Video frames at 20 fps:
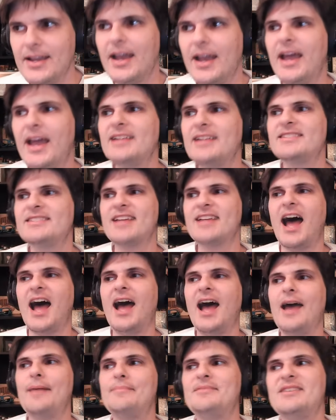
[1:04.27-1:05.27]
It's
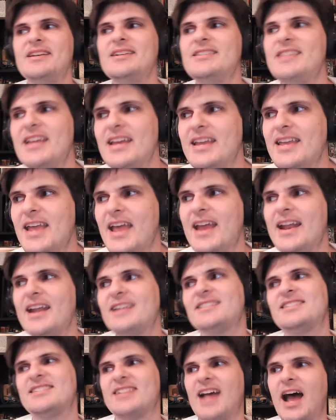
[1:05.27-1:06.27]
time to dig in.
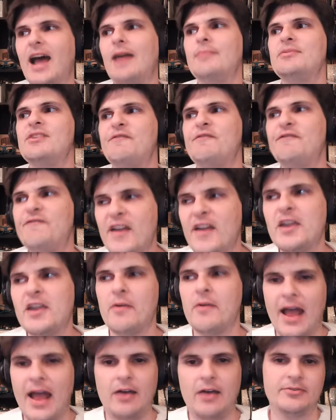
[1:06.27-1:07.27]
It's time to
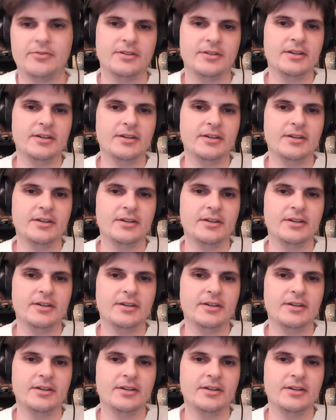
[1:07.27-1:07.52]
figure out